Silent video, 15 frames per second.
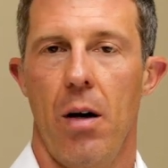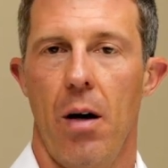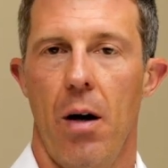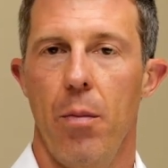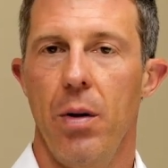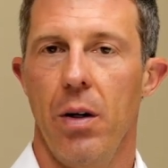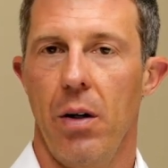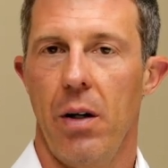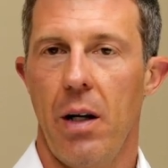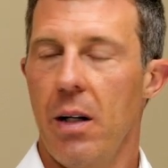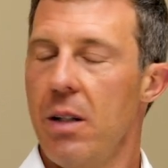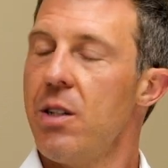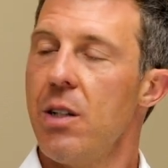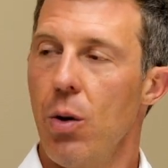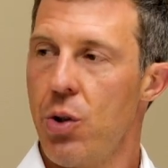ability
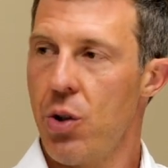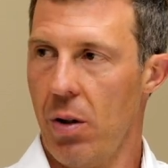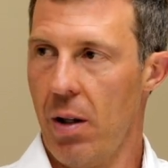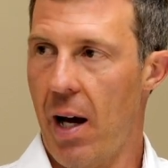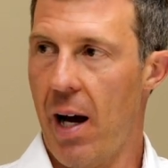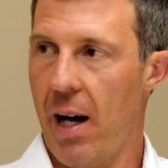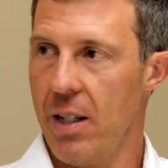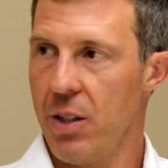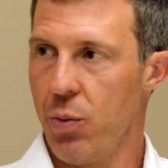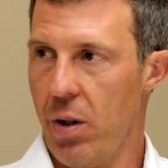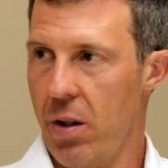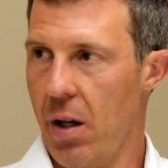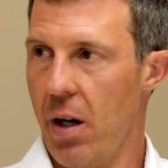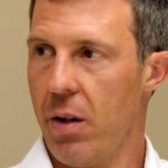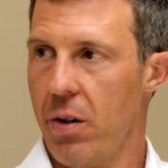to socialize
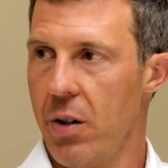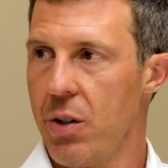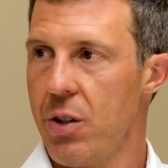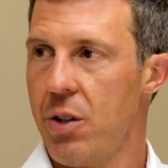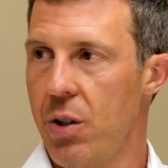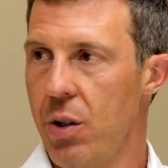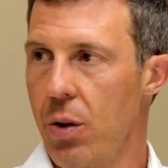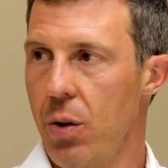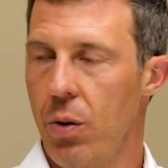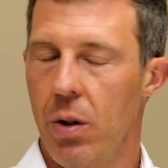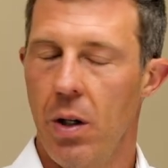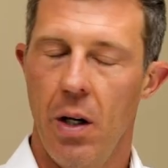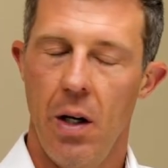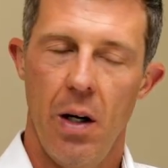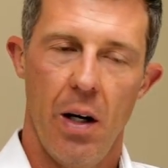with others
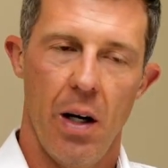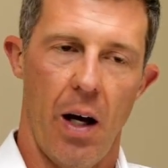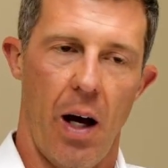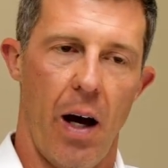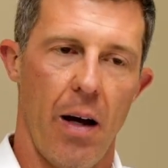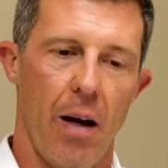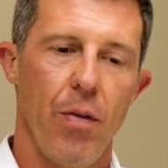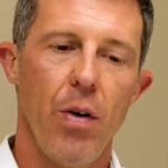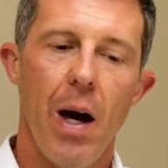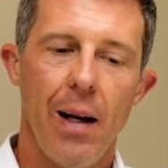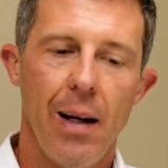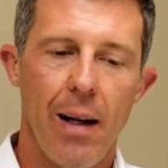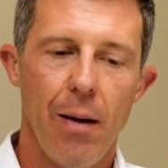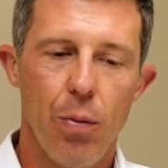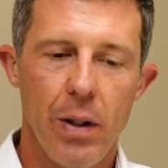too. Have you had
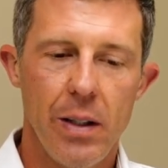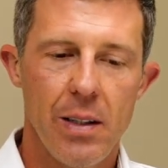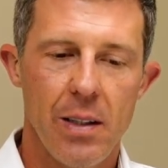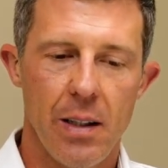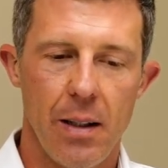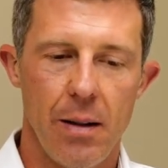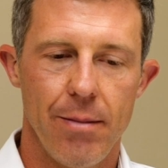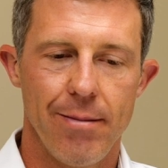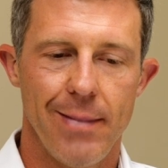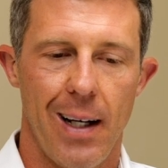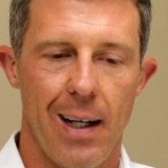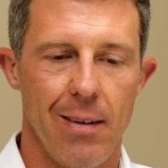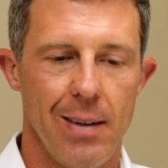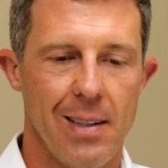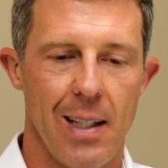any recent,
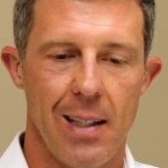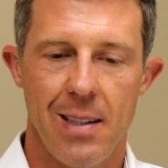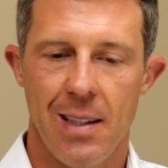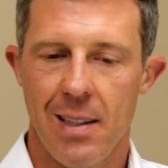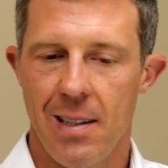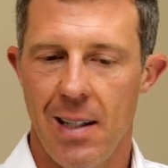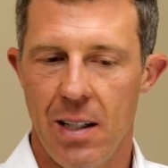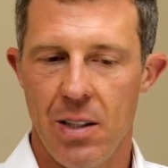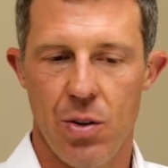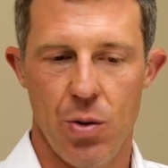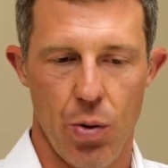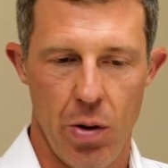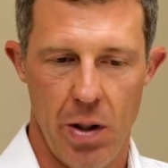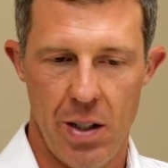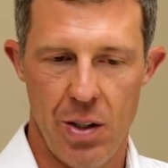let's say, success
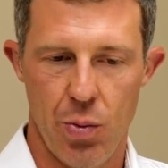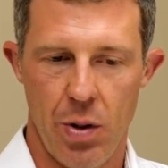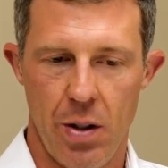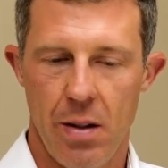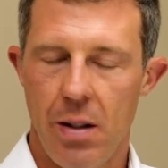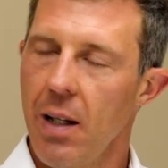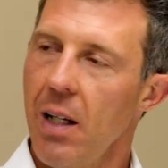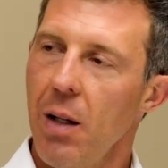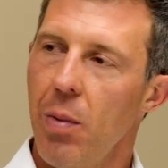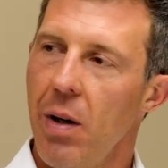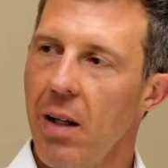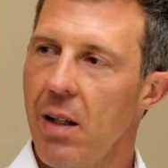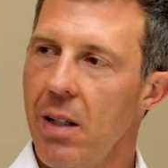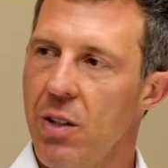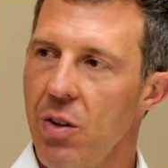stories with
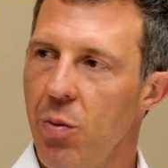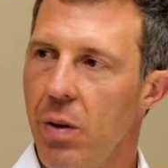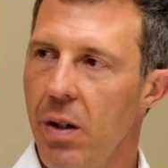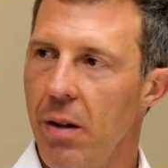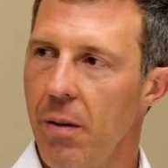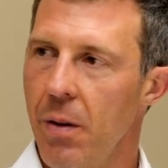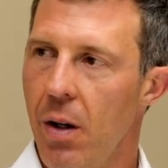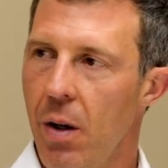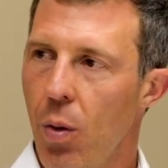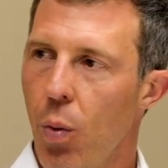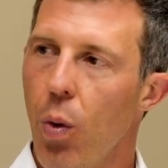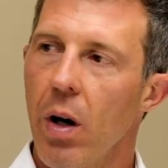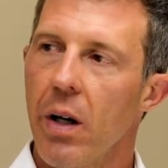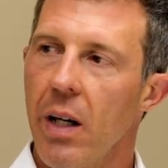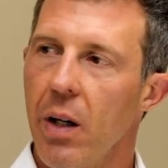anybody that you've been
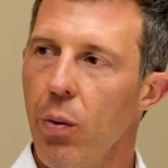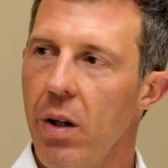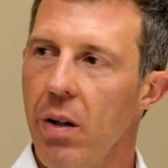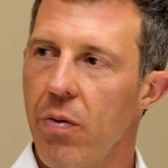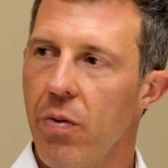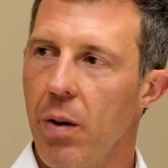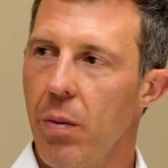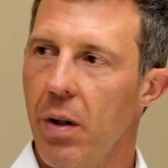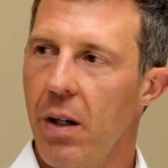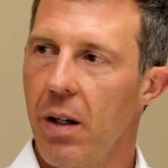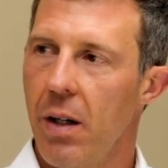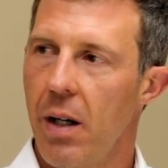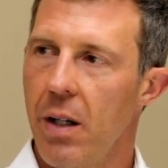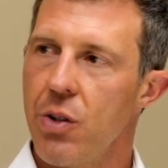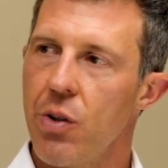working with from
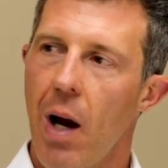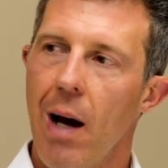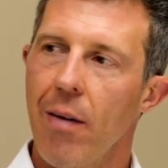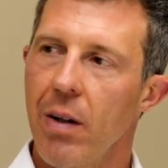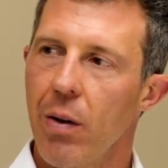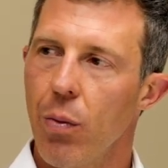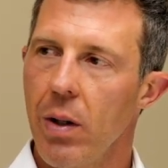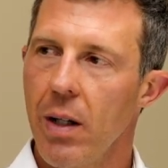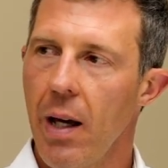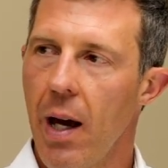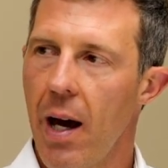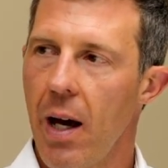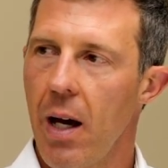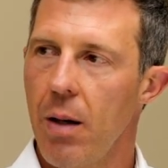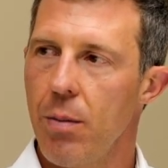a driving
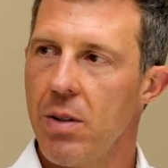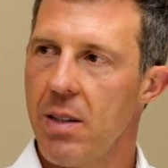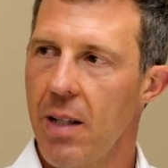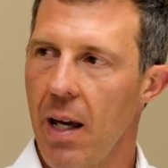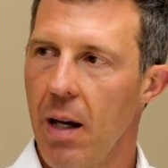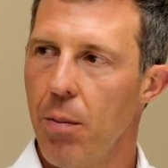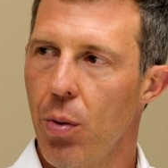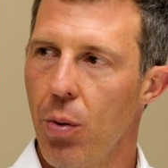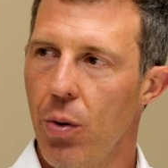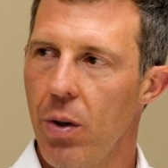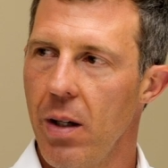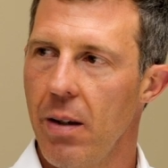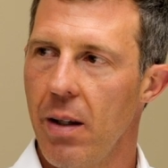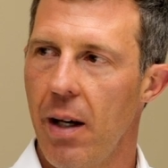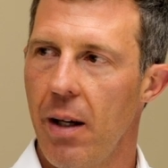rehab
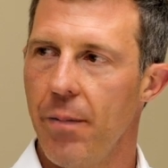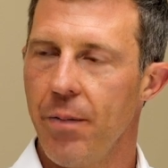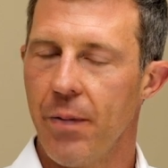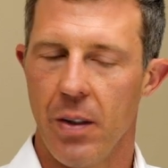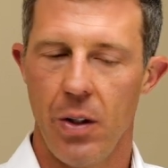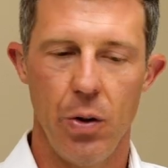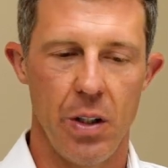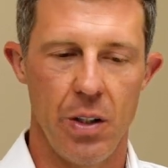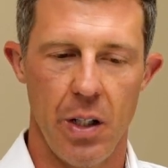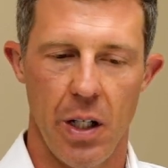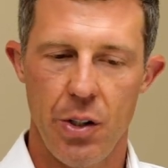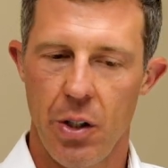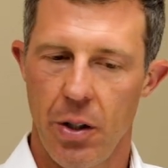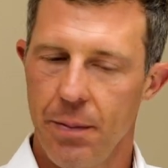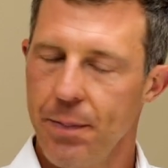standpoint that you could
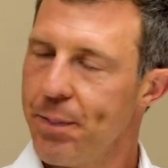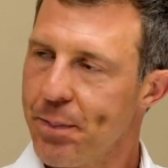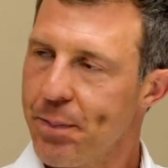touch on?